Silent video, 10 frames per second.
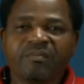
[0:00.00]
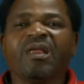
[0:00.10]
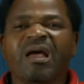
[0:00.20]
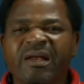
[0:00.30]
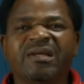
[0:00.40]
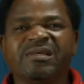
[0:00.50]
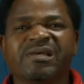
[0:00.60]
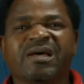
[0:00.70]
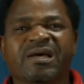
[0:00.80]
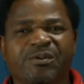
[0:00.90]
and then the
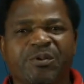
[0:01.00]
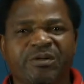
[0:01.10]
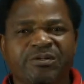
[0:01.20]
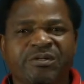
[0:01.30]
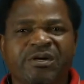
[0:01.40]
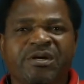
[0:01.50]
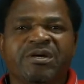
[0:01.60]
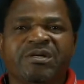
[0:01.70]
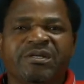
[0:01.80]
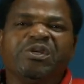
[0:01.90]
second one,
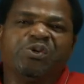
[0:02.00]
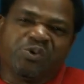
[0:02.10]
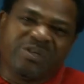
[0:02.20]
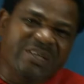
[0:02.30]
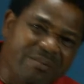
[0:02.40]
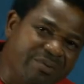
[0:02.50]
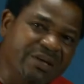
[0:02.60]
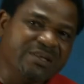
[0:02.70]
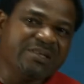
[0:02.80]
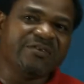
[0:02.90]
the
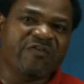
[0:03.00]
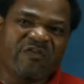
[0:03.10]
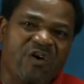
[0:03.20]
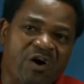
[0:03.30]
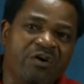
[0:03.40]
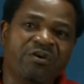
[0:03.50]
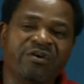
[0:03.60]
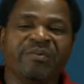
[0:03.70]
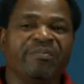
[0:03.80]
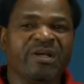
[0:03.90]
suitability for
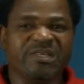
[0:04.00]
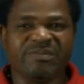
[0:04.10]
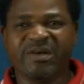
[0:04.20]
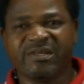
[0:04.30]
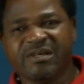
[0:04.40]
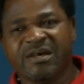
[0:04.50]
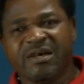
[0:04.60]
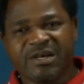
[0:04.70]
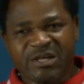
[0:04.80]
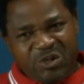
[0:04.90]
replacement.
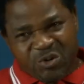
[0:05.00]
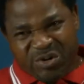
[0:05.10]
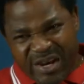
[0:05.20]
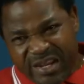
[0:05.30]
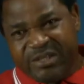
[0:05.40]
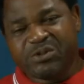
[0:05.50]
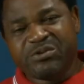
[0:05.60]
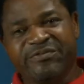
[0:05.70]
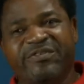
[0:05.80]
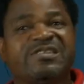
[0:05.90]
You need to
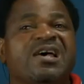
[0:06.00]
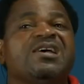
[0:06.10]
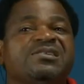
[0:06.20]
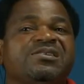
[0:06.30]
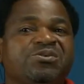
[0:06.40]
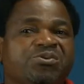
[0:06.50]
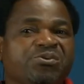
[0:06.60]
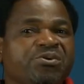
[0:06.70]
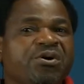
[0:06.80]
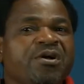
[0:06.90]
emphasize these
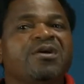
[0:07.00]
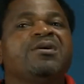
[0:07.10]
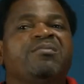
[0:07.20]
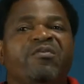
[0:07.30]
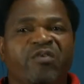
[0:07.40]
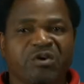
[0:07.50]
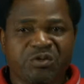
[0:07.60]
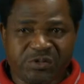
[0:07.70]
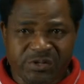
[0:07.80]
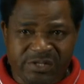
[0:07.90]
two before you
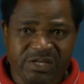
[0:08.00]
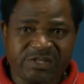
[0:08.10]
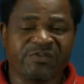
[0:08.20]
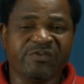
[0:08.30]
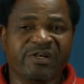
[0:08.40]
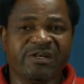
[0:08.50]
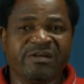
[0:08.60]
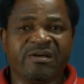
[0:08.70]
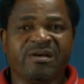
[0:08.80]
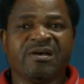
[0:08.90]
successfully
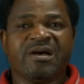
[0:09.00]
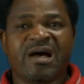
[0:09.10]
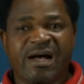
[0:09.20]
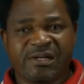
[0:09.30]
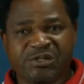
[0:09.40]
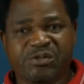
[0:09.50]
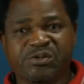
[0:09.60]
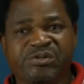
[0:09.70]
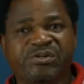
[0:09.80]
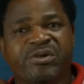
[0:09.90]

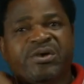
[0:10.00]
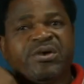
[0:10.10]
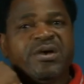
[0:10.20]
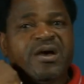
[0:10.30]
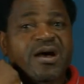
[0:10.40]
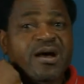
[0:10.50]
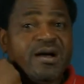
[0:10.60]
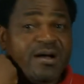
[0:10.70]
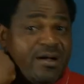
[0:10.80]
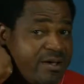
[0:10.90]
choose
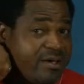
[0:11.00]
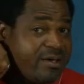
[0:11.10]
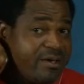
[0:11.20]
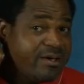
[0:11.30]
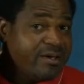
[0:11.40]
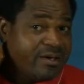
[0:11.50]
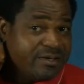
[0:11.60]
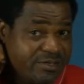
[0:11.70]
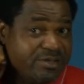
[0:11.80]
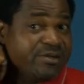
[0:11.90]
a
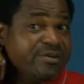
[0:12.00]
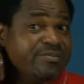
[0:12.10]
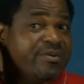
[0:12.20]
synonym